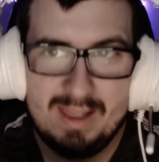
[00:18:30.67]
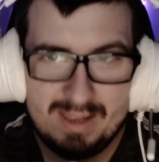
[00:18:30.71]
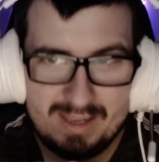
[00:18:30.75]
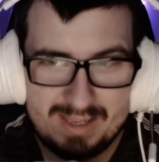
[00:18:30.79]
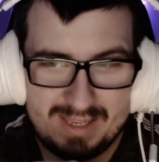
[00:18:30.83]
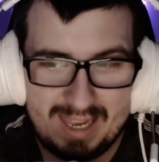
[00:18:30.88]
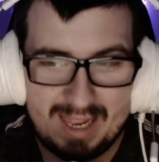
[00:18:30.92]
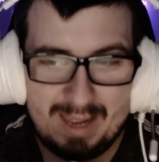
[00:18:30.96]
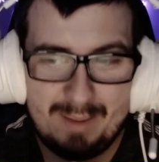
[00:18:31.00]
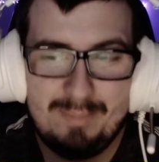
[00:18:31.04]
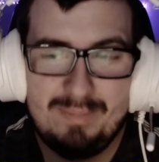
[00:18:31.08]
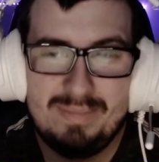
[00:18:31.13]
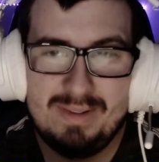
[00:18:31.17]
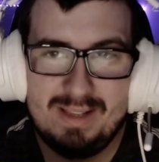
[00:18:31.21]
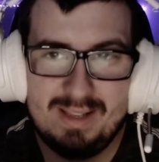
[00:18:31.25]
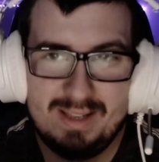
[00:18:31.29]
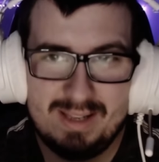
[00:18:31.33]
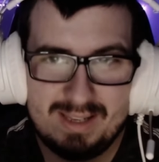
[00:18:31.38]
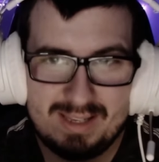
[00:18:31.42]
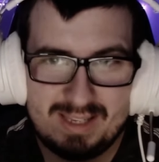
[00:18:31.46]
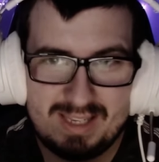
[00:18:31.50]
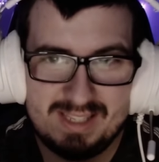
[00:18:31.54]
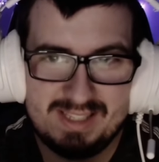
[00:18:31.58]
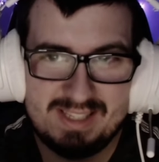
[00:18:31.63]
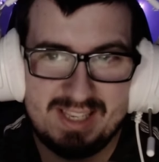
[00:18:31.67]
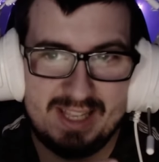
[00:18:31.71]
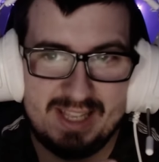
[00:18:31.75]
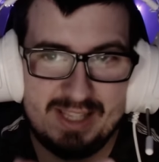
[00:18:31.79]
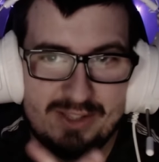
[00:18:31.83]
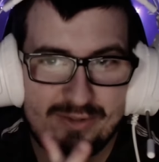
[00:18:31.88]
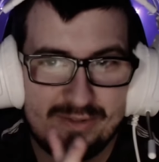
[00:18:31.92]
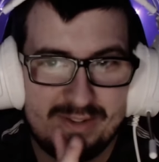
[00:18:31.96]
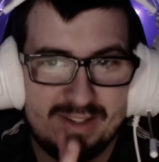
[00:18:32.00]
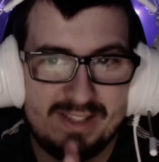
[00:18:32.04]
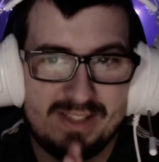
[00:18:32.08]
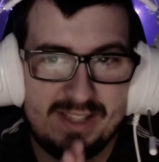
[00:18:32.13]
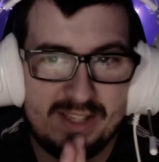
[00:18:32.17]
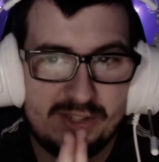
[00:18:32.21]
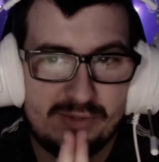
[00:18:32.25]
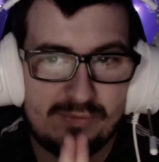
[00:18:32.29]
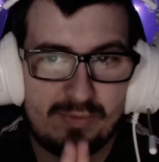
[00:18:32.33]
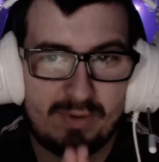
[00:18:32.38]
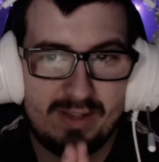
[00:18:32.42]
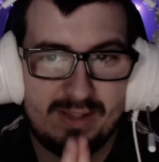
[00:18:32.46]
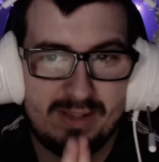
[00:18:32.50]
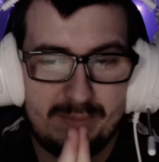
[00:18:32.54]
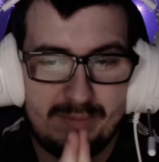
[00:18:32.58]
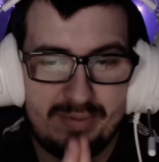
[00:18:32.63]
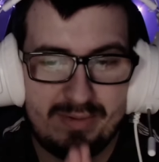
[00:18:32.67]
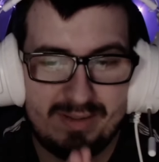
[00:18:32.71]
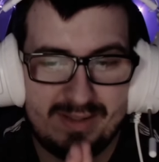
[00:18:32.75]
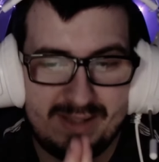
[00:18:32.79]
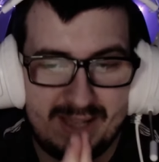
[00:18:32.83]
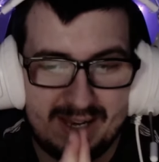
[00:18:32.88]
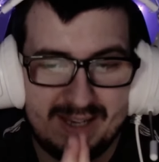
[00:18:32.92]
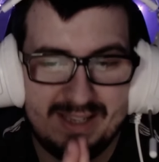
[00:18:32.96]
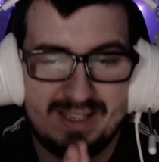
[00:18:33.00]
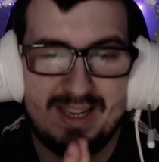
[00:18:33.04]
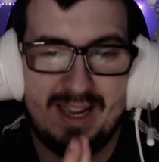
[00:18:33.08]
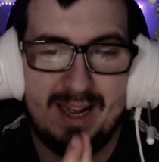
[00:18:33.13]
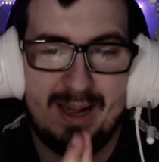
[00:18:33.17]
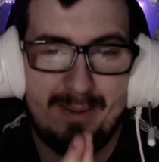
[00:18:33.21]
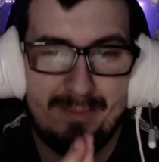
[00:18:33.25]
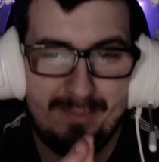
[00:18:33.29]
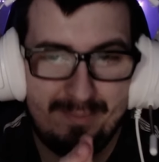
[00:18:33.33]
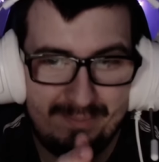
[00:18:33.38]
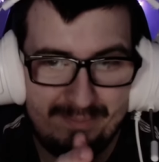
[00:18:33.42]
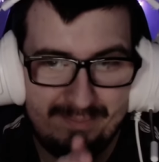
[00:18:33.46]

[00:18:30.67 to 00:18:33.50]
Yeah, his answer is destroy the Britannia.